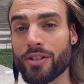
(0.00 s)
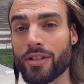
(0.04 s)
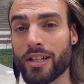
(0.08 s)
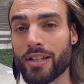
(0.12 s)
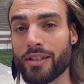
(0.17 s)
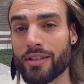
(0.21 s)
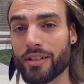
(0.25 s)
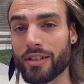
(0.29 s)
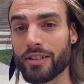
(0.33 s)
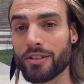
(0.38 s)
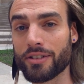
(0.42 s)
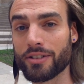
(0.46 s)

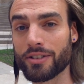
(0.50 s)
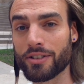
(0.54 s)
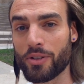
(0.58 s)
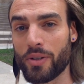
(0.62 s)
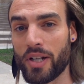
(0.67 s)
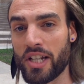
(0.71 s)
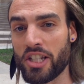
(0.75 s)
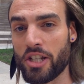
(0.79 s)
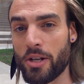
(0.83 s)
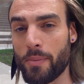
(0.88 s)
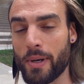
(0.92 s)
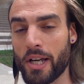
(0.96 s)
That's a
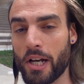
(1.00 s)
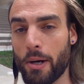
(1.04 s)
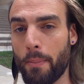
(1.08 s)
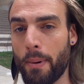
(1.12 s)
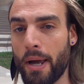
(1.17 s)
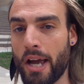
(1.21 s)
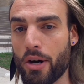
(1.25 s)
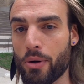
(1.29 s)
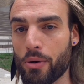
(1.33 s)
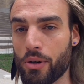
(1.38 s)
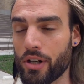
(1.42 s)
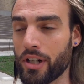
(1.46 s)
crazy amount of
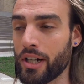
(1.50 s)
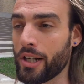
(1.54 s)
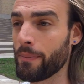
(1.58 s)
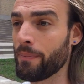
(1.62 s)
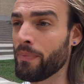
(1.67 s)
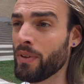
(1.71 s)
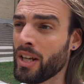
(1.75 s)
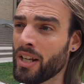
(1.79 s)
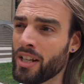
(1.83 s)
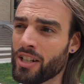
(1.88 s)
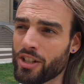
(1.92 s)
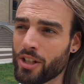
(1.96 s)
power. Now,
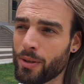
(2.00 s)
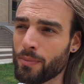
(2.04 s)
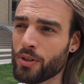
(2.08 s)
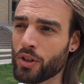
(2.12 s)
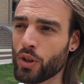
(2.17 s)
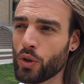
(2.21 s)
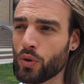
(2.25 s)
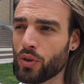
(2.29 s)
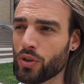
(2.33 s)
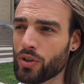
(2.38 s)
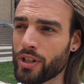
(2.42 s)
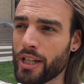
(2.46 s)
some
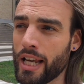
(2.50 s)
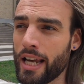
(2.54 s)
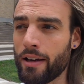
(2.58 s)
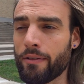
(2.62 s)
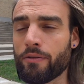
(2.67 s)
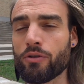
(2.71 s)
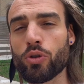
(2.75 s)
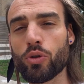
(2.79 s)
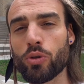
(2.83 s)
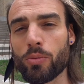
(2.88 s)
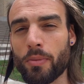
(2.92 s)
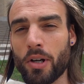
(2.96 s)
scooters
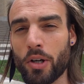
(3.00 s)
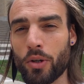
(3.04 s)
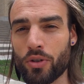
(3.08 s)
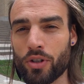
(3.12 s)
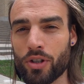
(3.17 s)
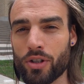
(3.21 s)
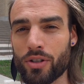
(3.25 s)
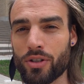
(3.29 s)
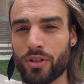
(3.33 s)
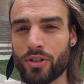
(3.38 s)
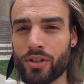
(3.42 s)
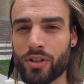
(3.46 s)
have dual
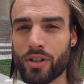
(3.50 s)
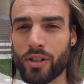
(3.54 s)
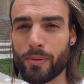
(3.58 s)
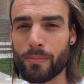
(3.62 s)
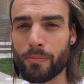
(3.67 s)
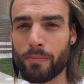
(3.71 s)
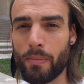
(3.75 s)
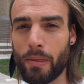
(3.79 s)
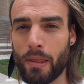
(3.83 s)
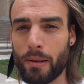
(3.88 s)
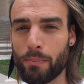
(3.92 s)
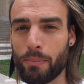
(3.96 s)
motors,
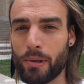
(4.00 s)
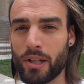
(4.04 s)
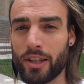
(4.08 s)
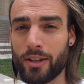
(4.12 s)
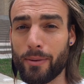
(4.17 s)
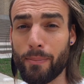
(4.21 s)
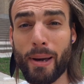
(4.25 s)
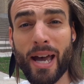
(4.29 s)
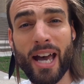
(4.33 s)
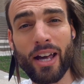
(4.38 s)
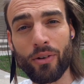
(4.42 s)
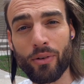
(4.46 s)
but the
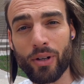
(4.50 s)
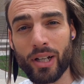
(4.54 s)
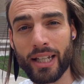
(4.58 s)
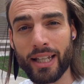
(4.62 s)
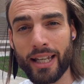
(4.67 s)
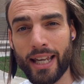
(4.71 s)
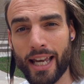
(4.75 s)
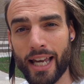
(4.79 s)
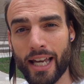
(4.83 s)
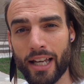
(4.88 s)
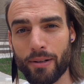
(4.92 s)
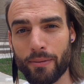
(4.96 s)
battery
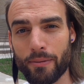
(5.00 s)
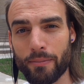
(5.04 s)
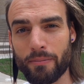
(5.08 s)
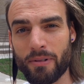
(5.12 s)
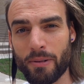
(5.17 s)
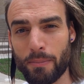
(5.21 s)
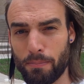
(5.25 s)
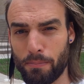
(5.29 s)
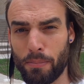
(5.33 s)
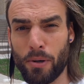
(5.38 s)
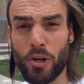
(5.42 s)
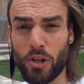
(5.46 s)
can't
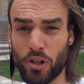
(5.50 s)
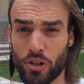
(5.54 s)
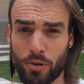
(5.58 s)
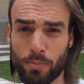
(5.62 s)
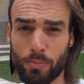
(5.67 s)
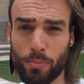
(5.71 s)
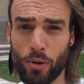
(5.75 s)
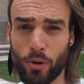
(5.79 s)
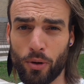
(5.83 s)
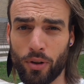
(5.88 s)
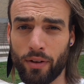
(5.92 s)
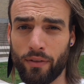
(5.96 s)
push
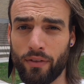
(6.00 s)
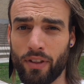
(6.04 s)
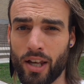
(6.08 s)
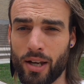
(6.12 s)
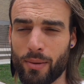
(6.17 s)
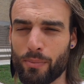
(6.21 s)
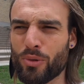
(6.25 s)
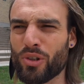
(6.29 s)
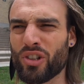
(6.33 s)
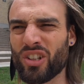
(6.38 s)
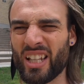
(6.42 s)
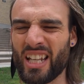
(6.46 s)
both of
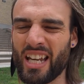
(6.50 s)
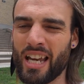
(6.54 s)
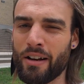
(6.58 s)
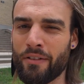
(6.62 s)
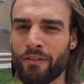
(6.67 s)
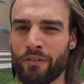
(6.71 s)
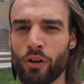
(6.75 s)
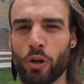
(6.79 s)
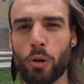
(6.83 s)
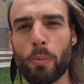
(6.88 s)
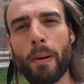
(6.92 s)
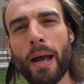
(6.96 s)
them really at
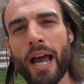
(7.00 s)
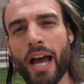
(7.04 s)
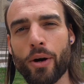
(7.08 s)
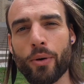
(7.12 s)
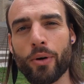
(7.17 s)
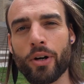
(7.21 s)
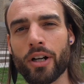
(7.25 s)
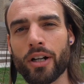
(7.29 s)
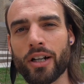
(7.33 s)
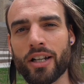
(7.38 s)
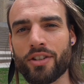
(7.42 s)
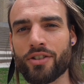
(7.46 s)
full
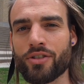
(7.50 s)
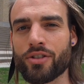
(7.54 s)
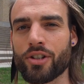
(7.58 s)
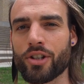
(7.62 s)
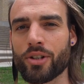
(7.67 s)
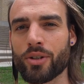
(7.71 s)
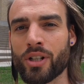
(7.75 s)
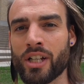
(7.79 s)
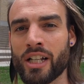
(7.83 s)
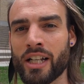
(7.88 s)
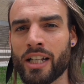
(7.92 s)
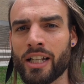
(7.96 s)
power. And
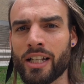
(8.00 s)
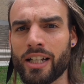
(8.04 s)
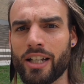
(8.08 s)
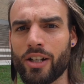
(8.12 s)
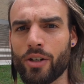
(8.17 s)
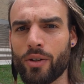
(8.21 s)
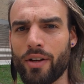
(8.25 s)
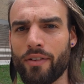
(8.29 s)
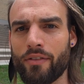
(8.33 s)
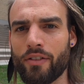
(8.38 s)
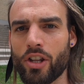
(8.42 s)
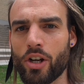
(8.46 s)
so, you
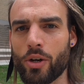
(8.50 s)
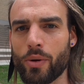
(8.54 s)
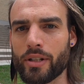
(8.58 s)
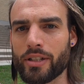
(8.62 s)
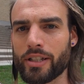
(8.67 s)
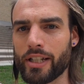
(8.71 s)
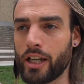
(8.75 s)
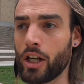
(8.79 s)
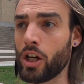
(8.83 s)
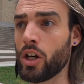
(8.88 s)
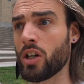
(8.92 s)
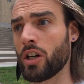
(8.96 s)
know, even though it's
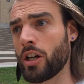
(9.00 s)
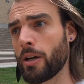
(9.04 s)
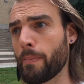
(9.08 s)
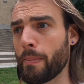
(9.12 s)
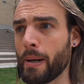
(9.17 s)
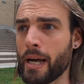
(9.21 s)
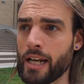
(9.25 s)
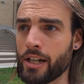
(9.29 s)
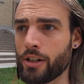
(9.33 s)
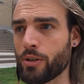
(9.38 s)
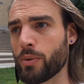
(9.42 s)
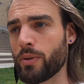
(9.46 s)
like, oh,
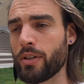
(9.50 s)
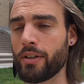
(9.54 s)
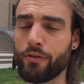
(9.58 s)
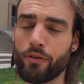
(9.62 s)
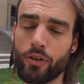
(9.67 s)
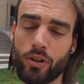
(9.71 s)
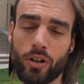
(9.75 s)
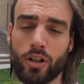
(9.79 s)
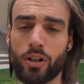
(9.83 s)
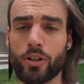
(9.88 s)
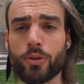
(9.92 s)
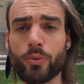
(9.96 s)
combined
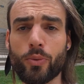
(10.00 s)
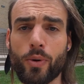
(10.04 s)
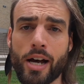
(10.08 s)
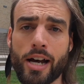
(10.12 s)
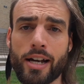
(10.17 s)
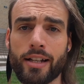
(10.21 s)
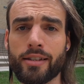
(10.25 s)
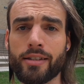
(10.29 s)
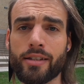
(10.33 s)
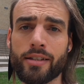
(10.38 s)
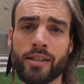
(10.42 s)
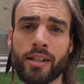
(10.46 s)
2400
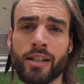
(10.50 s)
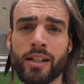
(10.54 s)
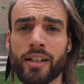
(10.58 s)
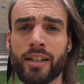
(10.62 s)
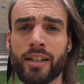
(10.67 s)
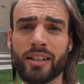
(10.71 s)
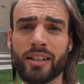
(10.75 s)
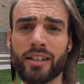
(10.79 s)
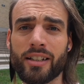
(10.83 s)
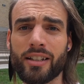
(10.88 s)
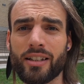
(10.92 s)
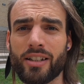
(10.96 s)
watts,
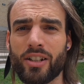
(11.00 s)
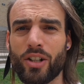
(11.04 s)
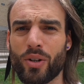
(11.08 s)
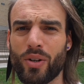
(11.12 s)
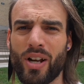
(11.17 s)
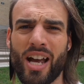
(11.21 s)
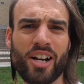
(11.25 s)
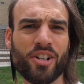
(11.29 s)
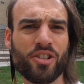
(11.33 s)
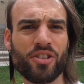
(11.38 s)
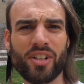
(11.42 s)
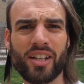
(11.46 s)
you don't
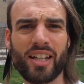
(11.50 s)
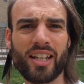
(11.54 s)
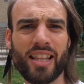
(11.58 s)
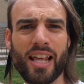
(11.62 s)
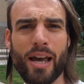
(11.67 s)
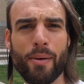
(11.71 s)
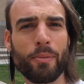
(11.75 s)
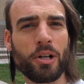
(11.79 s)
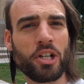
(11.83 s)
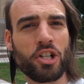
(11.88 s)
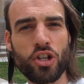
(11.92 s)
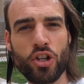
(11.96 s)
actually get
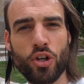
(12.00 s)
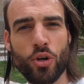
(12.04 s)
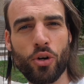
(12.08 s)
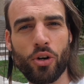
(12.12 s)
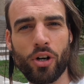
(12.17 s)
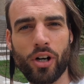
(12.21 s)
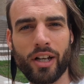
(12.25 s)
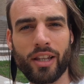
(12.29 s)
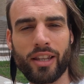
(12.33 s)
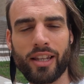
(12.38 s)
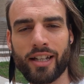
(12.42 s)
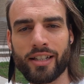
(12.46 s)
that much
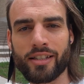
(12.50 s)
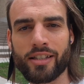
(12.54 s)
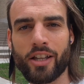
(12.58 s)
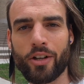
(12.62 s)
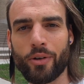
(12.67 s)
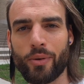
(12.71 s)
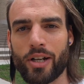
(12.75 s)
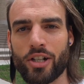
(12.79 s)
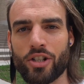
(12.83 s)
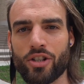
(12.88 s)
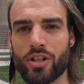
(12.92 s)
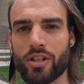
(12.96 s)
torque and the
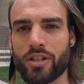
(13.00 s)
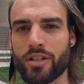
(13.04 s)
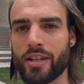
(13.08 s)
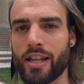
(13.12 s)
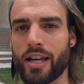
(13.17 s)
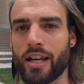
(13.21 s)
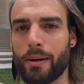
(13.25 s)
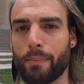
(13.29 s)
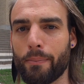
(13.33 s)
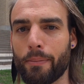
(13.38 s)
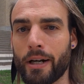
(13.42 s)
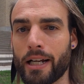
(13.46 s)
acceleration isn't
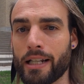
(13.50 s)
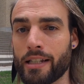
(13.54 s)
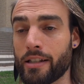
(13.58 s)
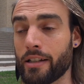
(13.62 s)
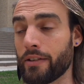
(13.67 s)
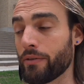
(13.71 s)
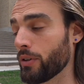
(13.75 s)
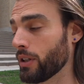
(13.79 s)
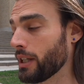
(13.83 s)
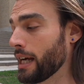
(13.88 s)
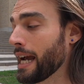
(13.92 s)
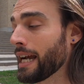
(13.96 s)
that
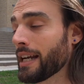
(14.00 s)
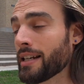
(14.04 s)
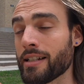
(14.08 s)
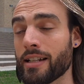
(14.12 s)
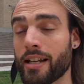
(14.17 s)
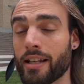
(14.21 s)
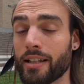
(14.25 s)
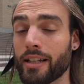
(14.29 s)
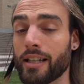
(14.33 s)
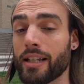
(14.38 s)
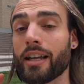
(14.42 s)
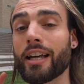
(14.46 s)
impressive. Well, I can
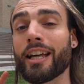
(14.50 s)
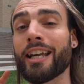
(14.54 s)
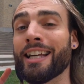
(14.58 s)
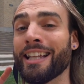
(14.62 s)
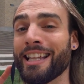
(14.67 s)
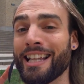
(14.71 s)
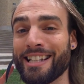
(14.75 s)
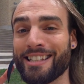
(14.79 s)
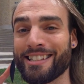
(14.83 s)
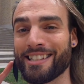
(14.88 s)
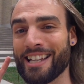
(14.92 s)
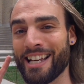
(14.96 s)
tell you
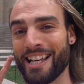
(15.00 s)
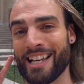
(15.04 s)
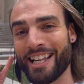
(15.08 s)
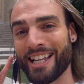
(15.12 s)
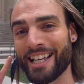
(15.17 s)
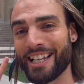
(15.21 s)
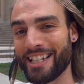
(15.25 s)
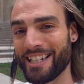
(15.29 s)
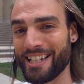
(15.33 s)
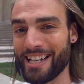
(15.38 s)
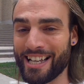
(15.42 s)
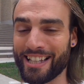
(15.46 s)
that's
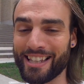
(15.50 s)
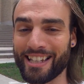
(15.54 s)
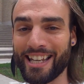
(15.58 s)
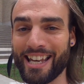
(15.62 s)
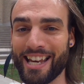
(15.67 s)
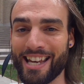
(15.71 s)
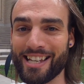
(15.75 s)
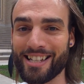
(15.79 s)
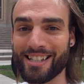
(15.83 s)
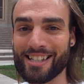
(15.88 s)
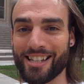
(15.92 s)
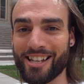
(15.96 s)
not the
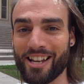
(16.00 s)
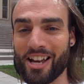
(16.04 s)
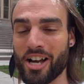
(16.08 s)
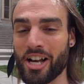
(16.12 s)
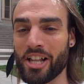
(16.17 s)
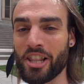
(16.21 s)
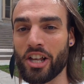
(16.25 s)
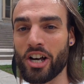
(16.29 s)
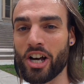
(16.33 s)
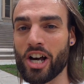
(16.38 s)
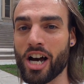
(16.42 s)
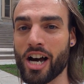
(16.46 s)
case
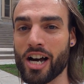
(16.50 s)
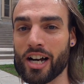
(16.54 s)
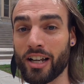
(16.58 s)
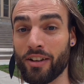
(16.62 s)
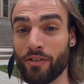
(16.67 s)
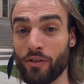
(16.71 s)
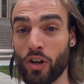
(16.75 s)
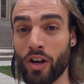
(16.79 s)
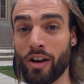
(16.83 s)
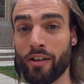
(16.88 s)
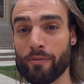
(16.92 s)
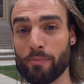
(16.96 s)
on the Hawk.
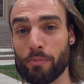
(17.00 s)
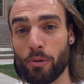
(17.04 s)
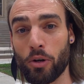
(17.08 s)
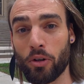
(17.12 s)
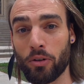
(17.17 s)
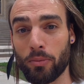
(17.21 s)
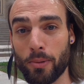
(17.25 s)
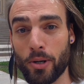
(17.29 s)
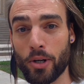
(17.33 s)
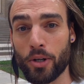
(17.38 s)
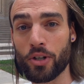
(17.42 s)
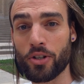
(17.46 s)
If you have
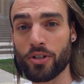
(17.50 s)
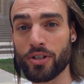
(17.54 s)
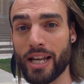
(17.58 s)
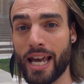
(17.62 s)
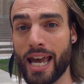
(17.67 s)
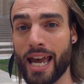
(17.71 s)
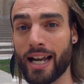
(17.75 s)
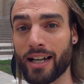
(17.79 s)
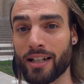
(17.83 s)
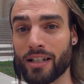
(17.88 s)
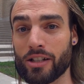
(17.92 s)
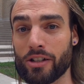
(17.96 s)
both motors
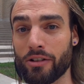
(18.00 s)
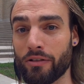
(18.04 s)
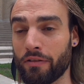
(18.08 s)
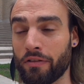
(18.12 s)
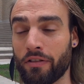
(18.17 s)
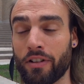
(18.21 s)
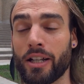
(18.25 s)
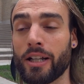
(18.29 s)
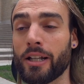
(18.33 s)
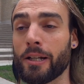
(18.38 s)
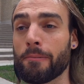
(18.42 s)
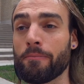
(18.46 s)

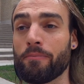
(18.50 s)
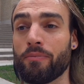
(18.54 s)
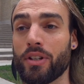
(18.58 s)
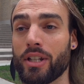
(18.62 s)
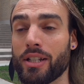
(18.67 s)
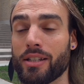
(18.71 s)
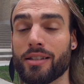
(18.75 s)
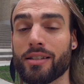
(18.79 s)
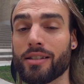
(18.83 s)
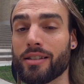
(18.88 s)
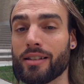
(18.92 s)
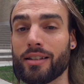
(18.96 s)
active,
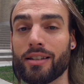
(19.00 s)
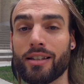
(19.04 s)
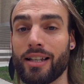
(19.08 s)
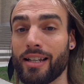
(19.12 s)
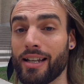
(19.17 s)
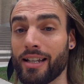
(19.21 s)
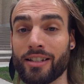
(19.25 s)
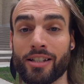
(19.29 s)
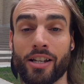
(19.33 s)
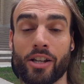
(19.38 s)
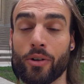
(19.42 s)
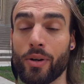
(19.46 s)
the
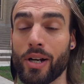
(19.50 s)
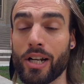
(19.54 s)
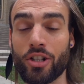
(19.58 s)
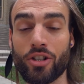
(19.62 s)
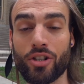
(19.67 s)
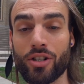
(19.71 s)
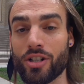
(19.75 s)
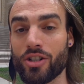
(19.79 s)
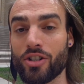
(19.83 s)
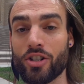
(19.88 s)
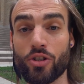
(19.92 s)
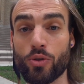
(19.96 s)

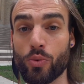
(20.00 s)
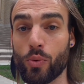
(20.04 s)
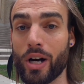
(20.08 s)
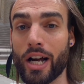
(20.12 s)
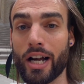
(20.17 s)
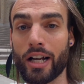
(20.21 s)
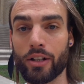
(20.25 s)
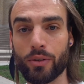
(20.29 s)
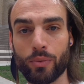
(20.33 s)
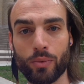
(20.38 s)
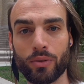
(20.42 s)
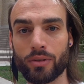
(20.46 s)
acceleration is just
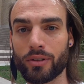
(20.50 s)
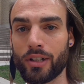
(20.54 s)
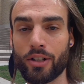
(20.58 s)
wild.